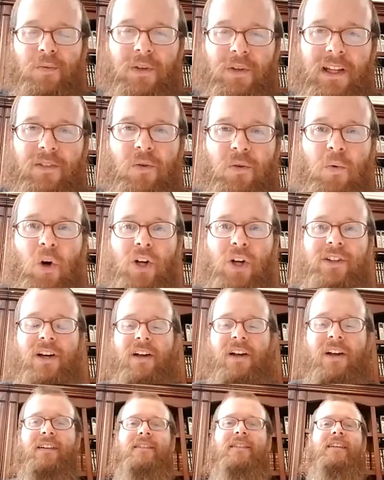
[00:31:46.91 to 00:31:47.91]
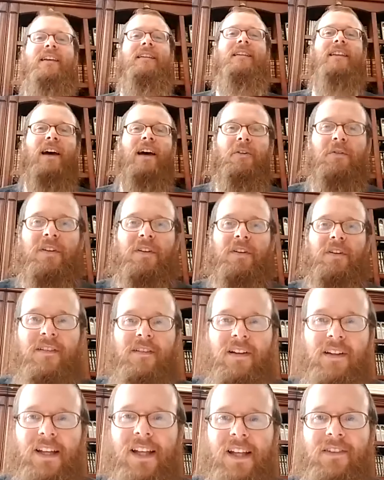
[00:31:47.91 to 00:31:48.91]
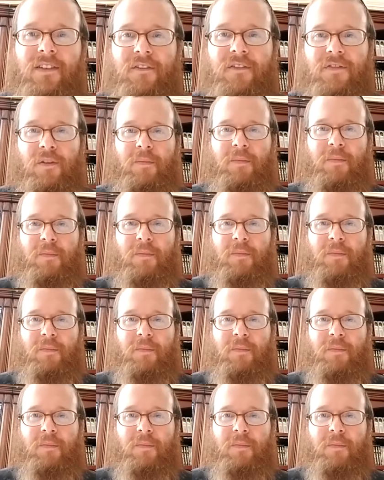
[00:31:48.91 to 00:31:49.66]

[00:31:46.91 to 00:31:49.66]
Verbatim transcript: Levi walked on, and he said, that was a lesson for me